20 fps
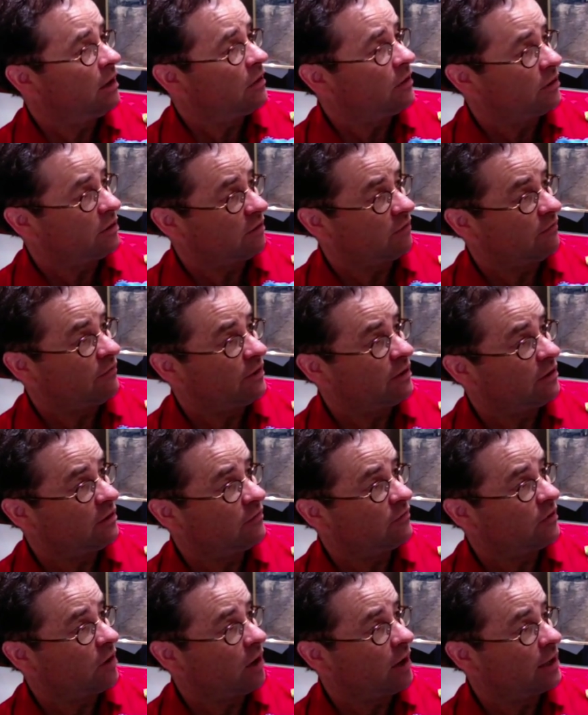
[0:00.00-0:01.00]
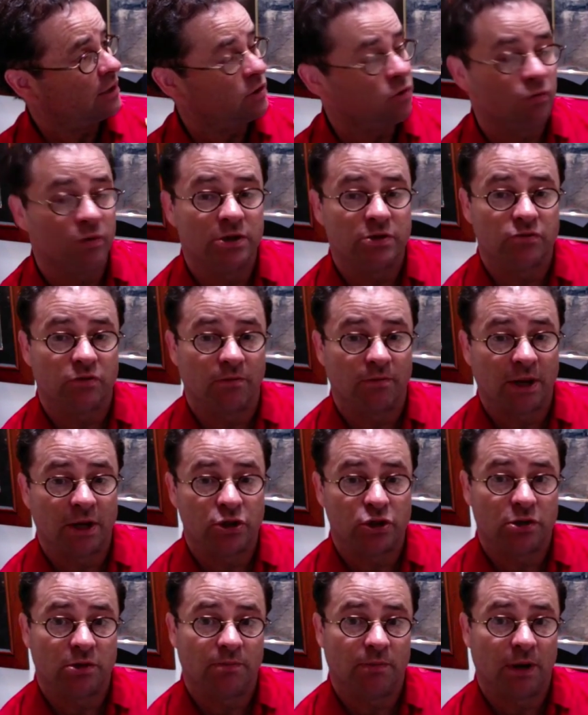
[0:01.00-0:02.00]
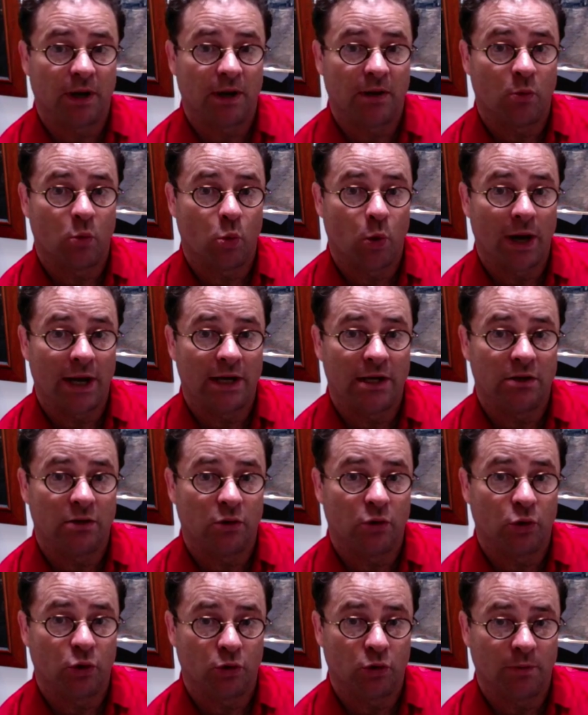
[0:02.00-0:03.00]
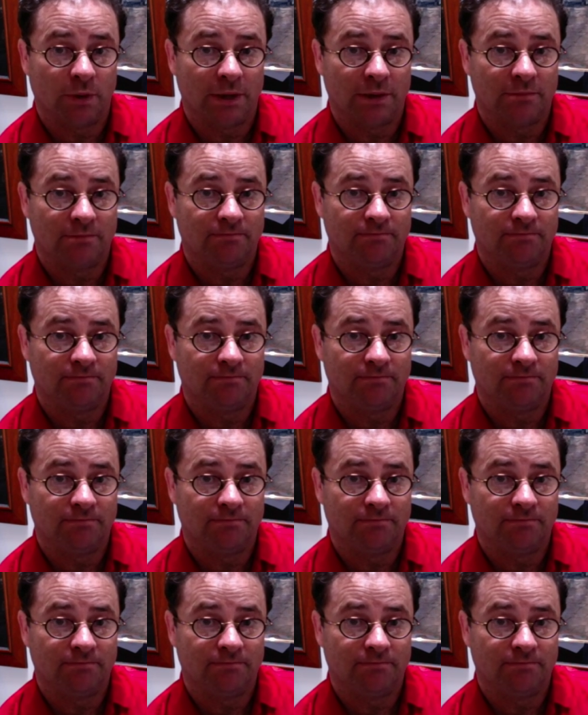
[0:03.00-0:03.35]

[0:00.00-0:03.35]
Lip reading: The Definitive Guide to Restaurant Magic by Wayne Goodman.